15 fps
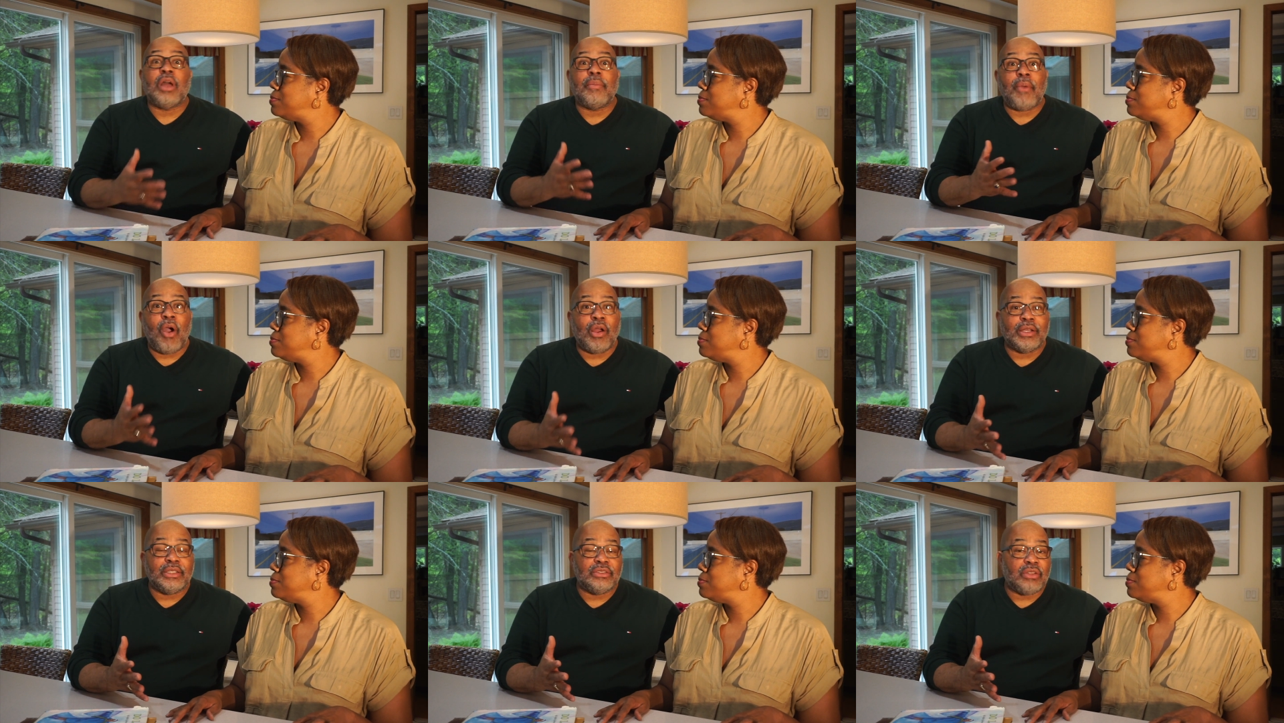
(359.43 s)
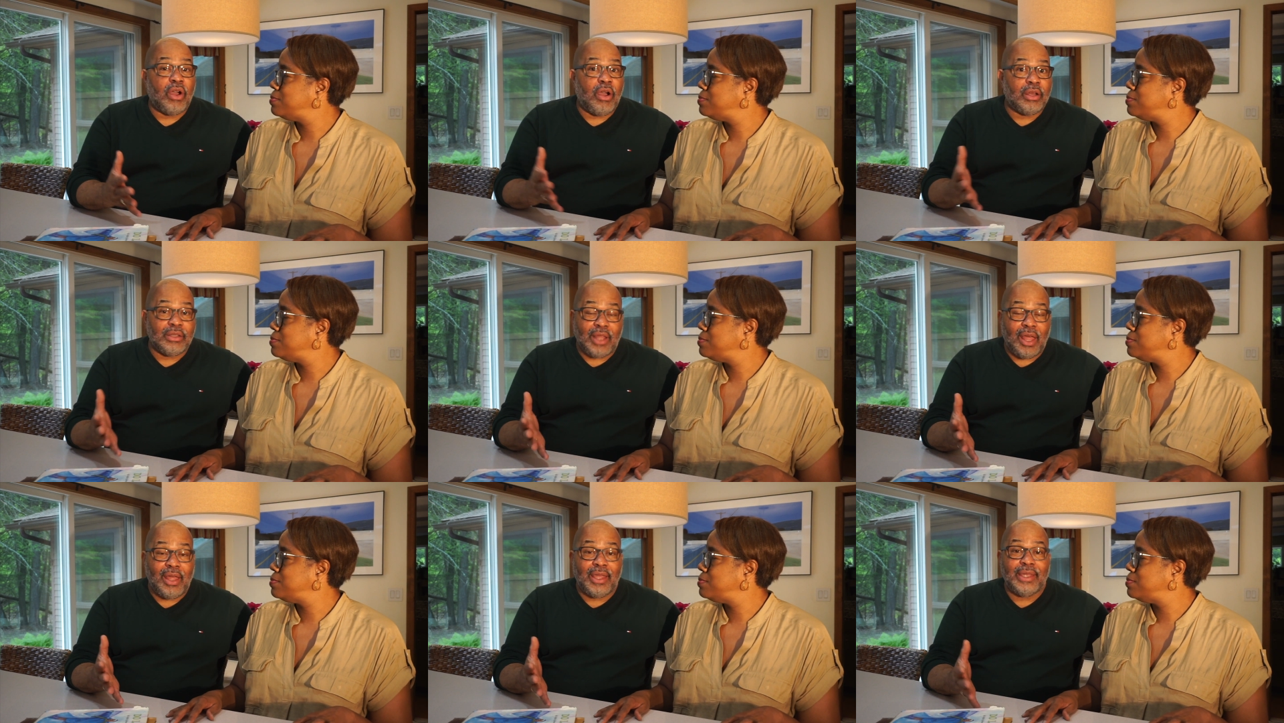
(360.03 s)
Speaker 1: up artists
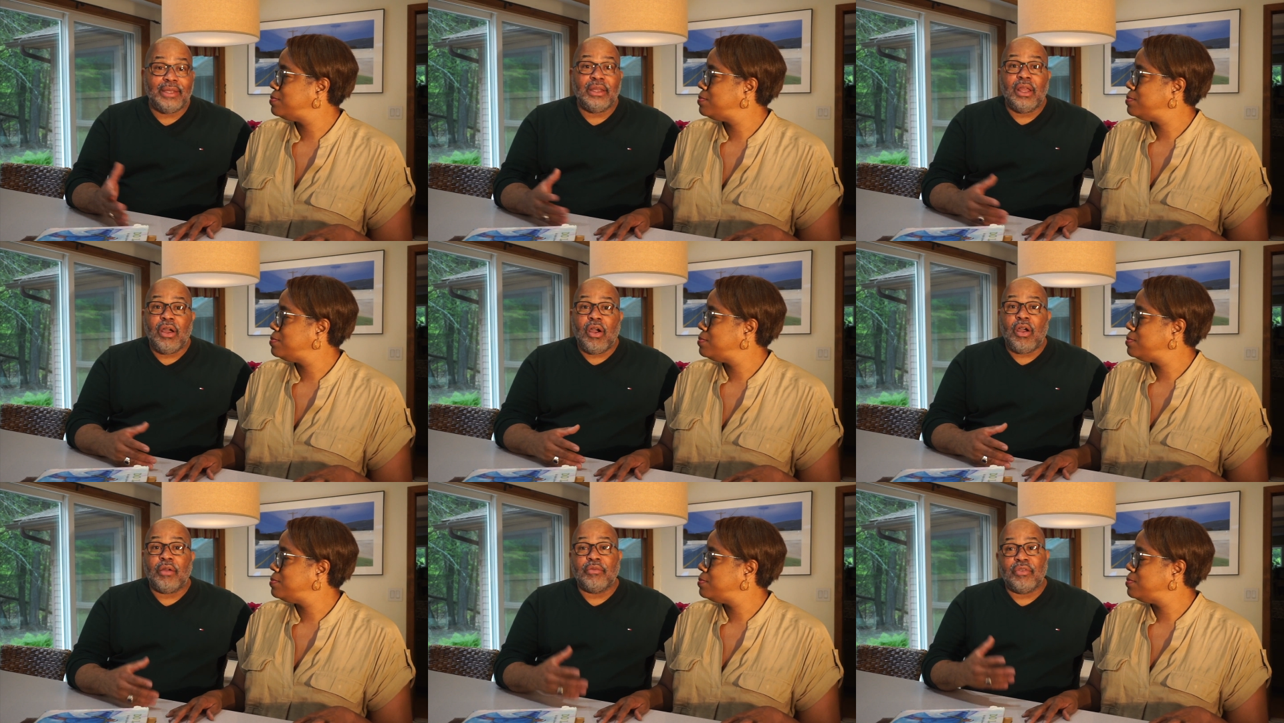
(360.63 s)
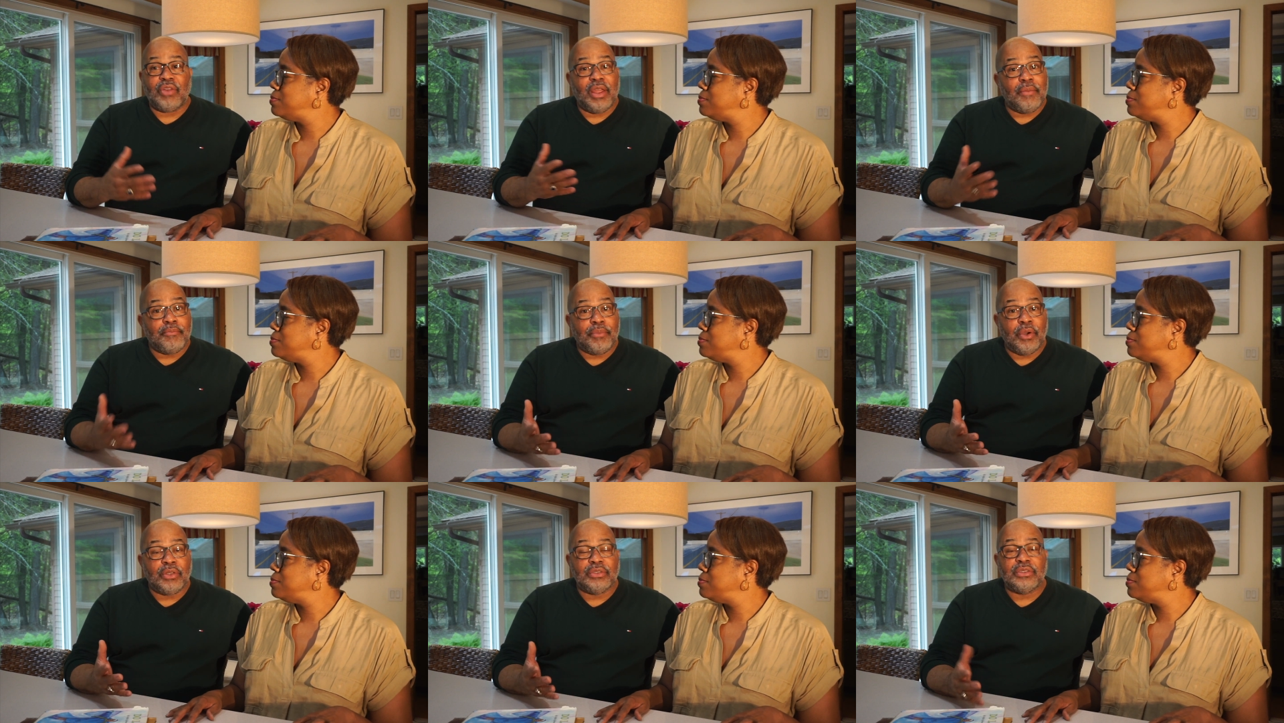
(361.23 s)
online or in
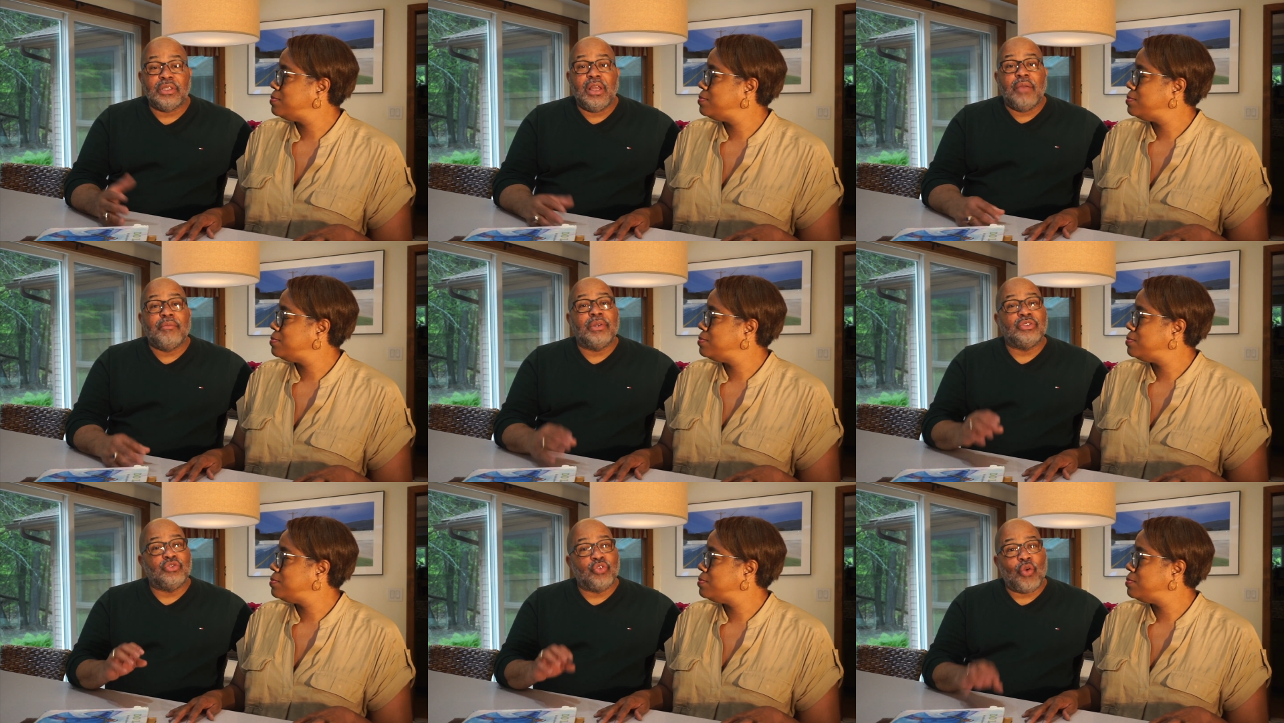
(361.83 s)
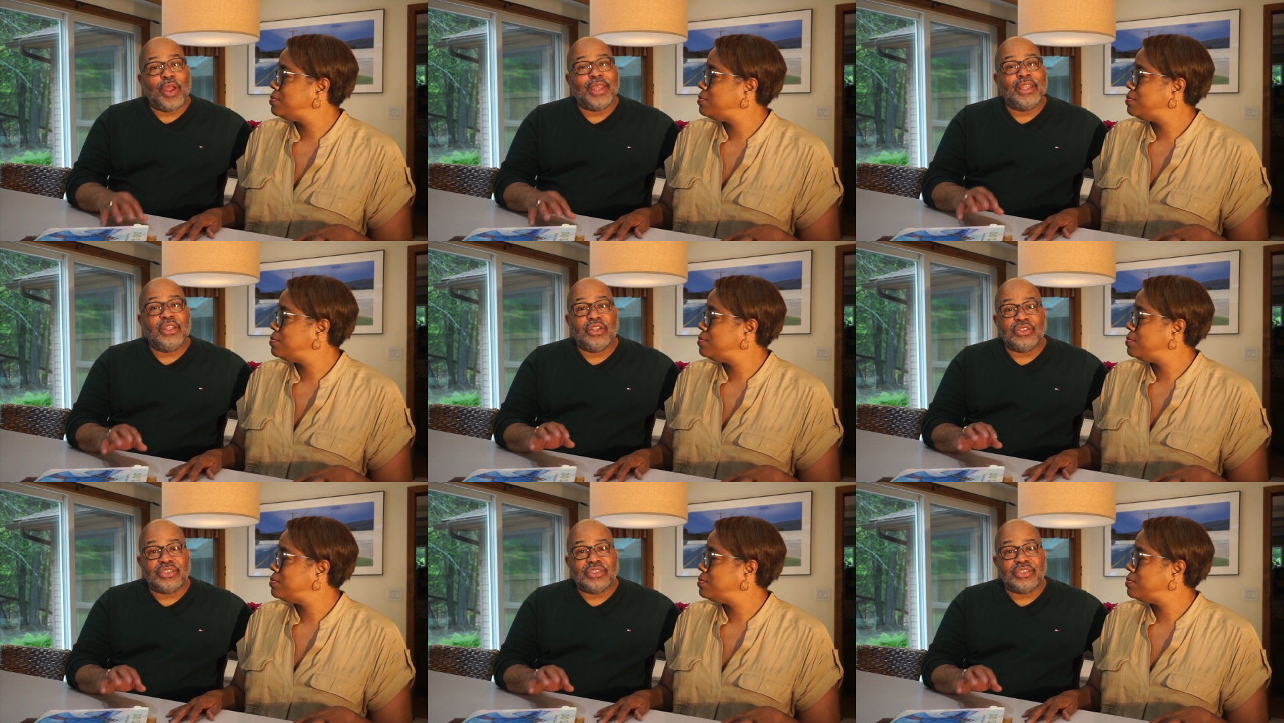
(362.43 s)
books, but drawing in your